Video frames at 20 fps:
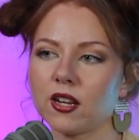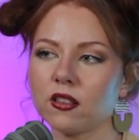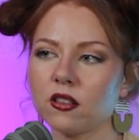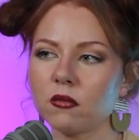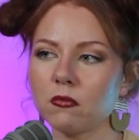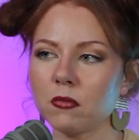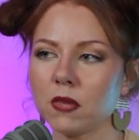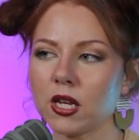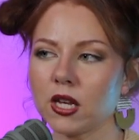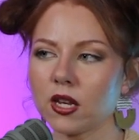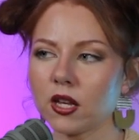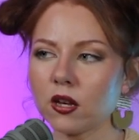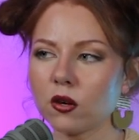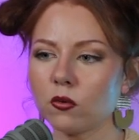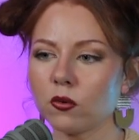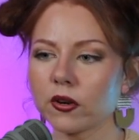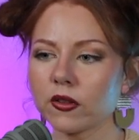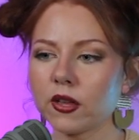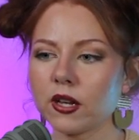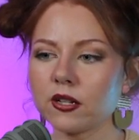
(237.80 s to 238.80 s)
in the meeting
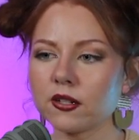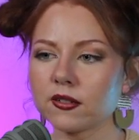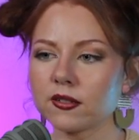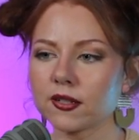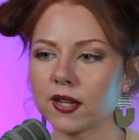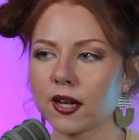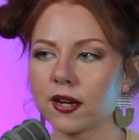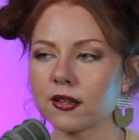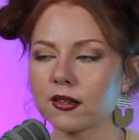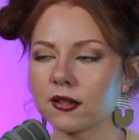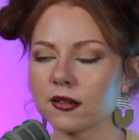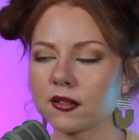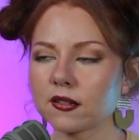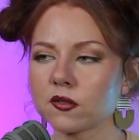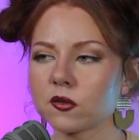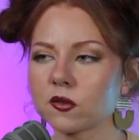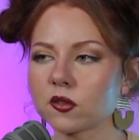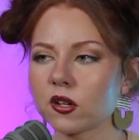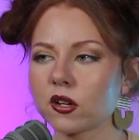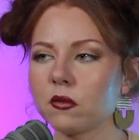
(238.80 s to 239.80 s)
where they decided that
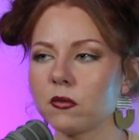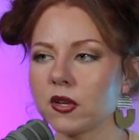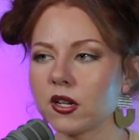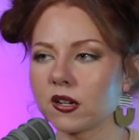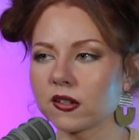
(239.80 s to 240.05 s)
this was gonna be an